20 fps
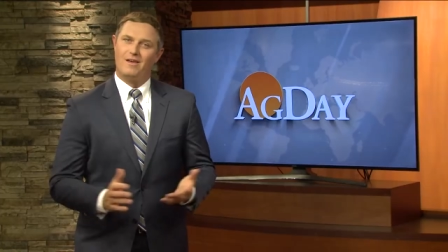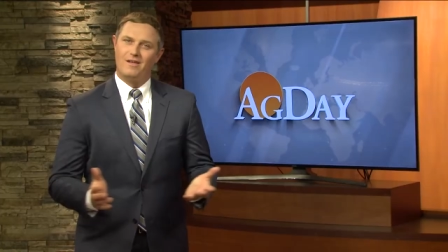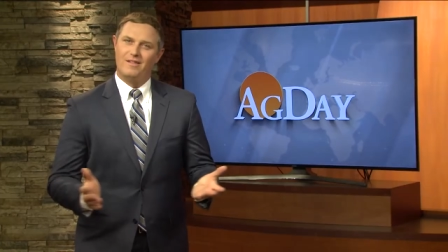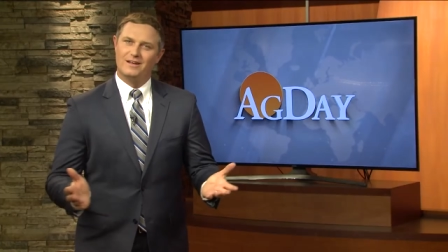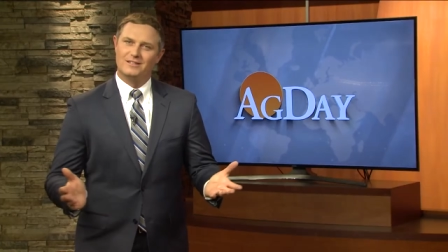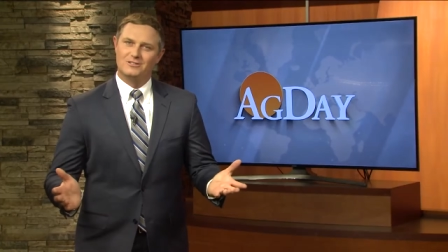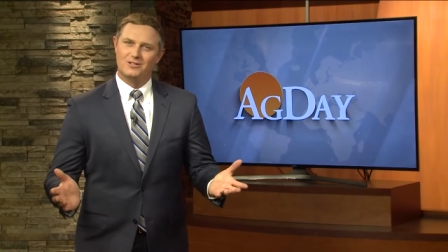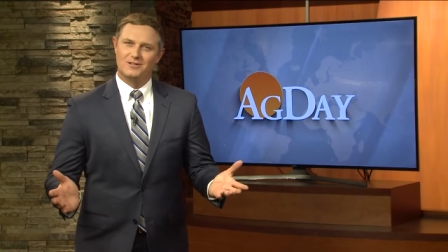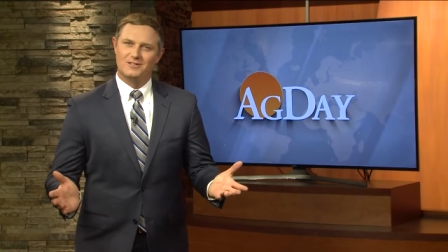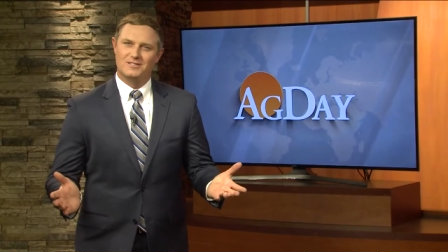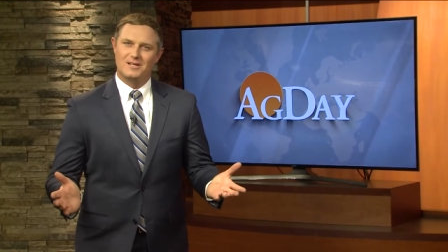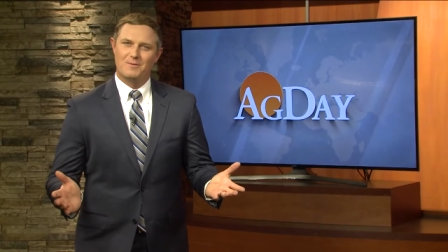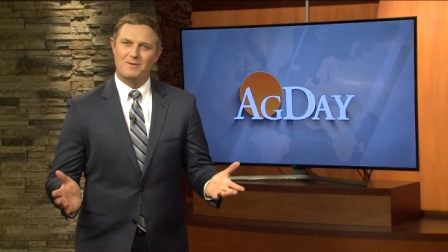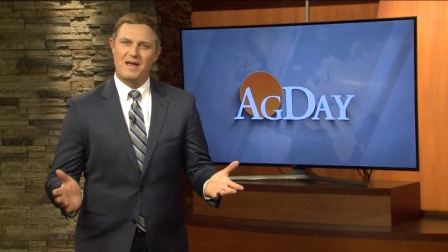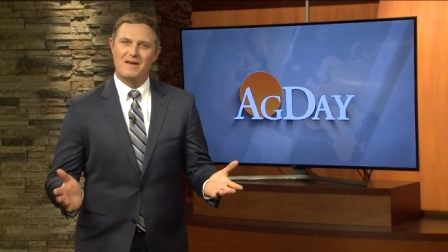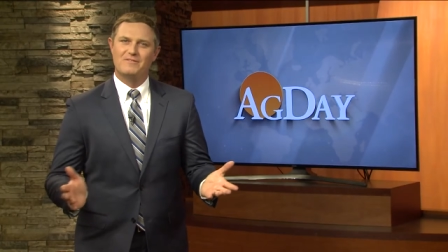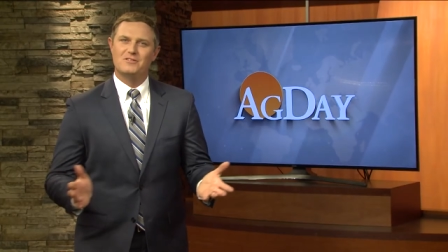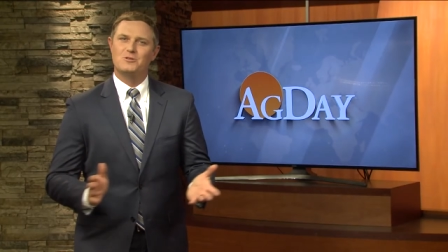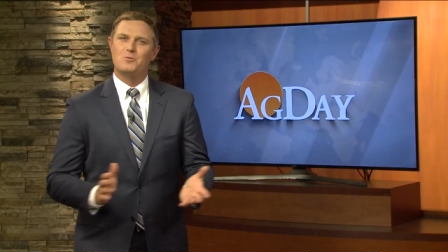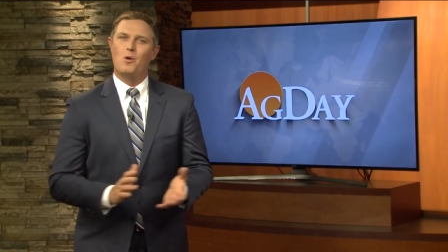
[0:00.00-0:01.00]
That's all the time we
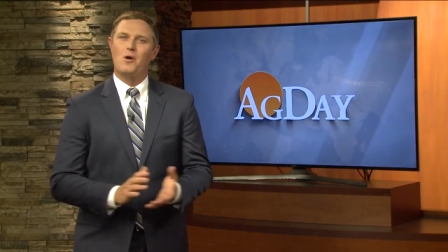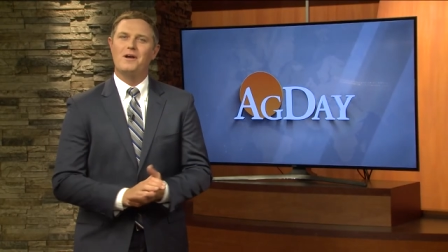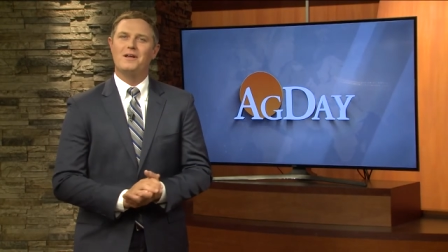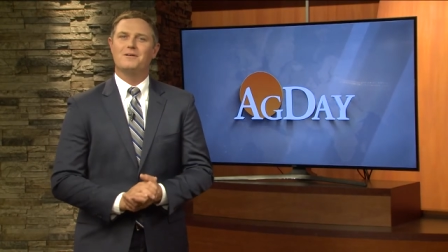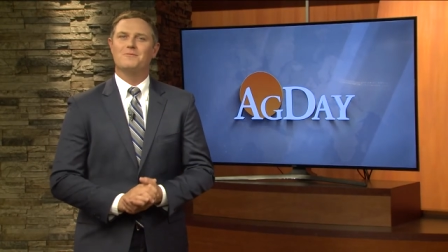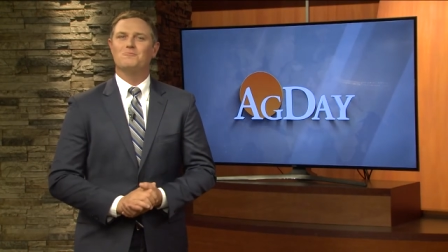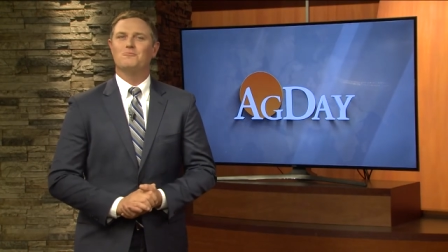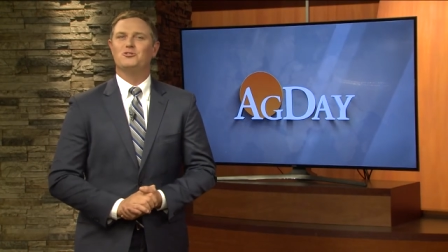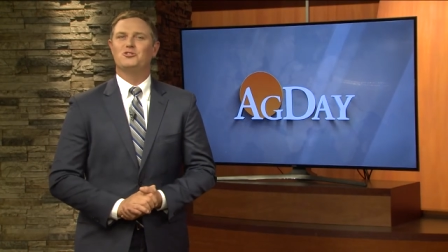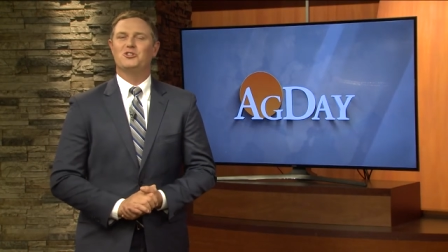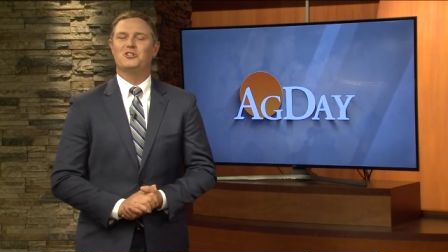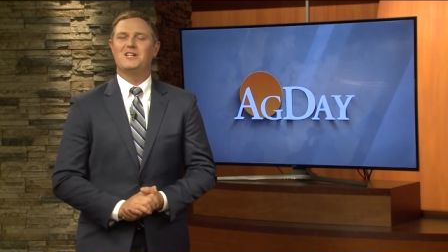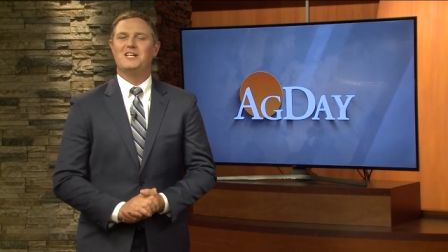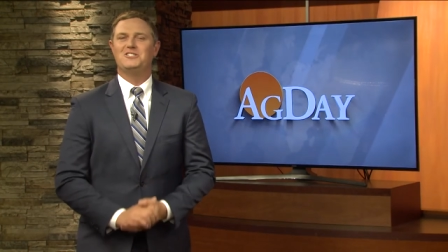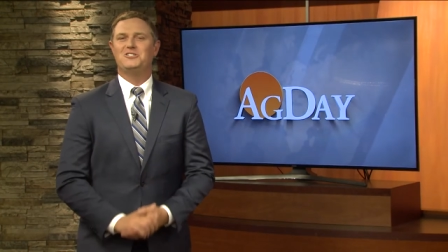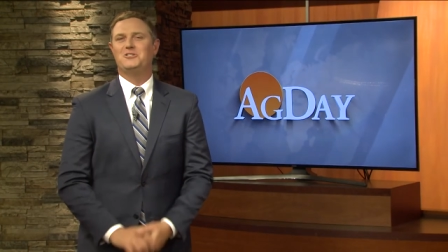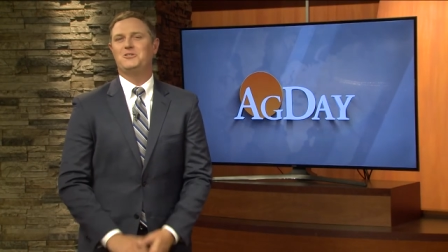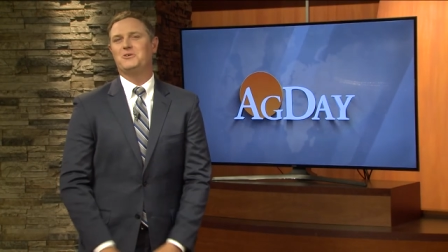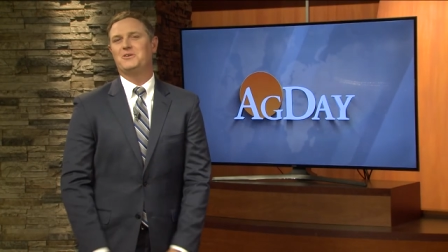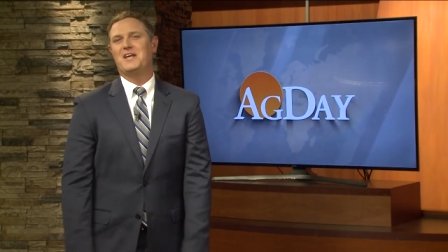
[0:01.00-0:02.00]
have this morning. We're sure glad
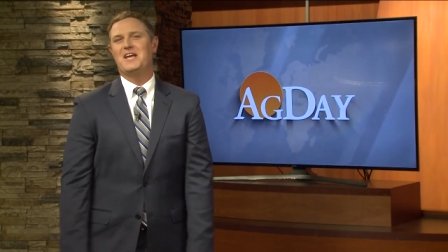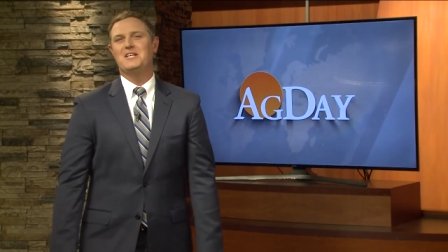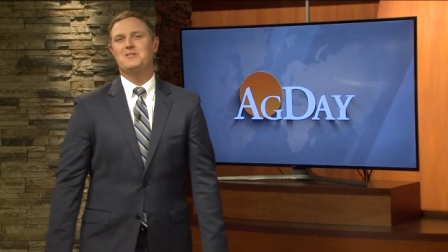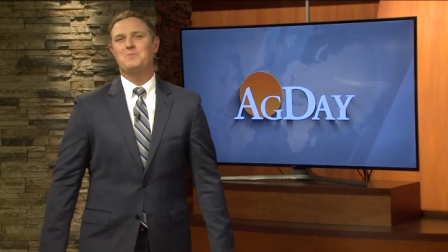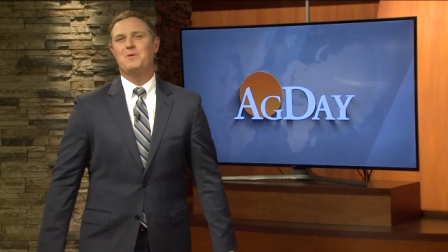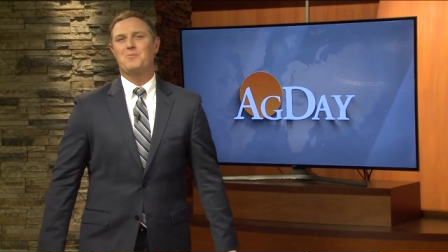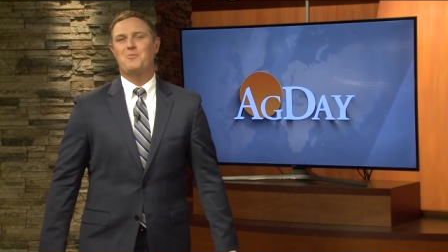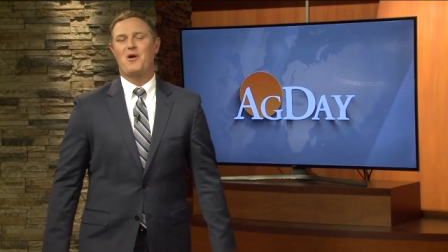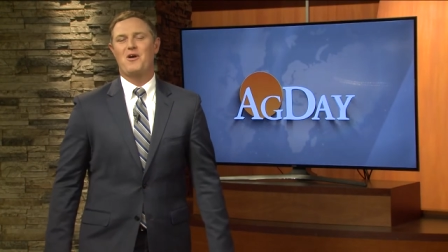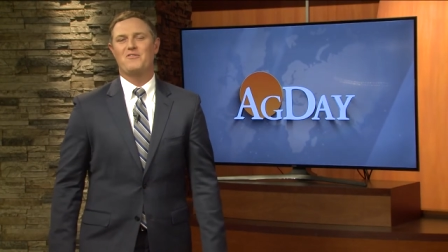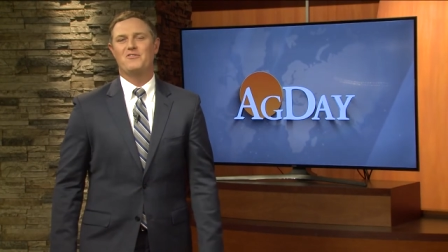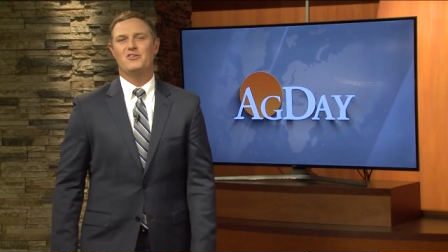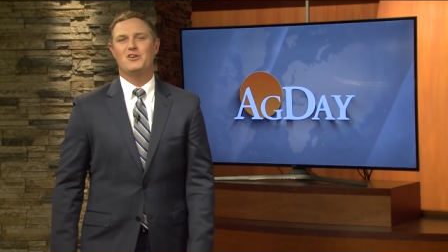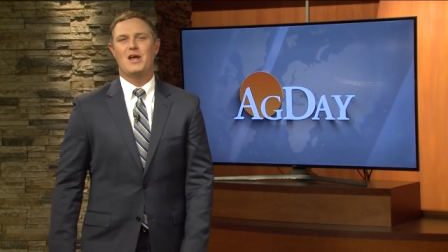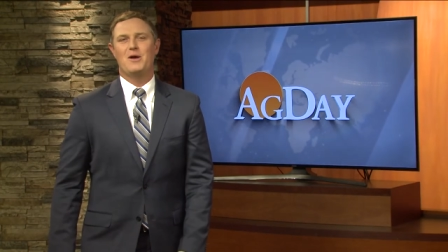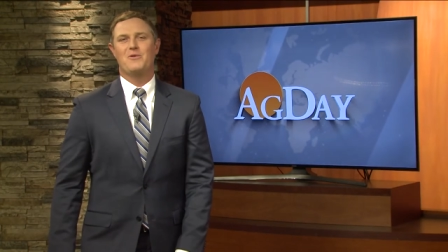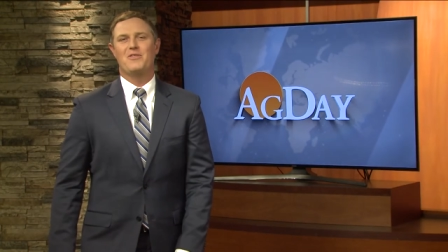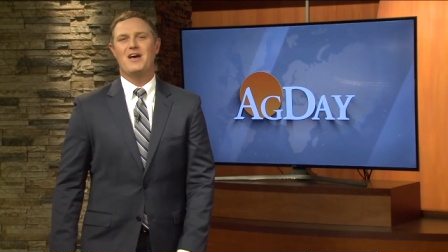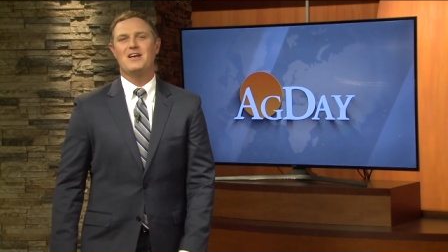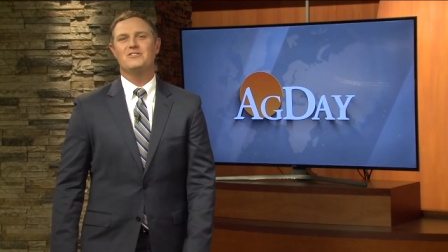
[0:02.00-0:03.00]
you tuned in, spent part of your
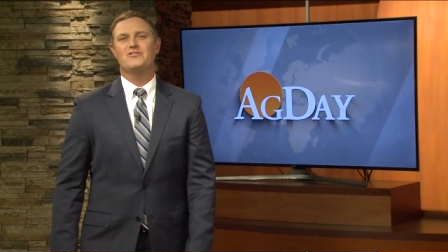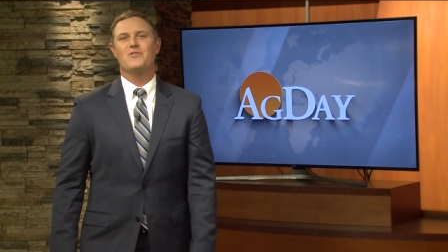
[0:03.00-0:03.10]
day with us.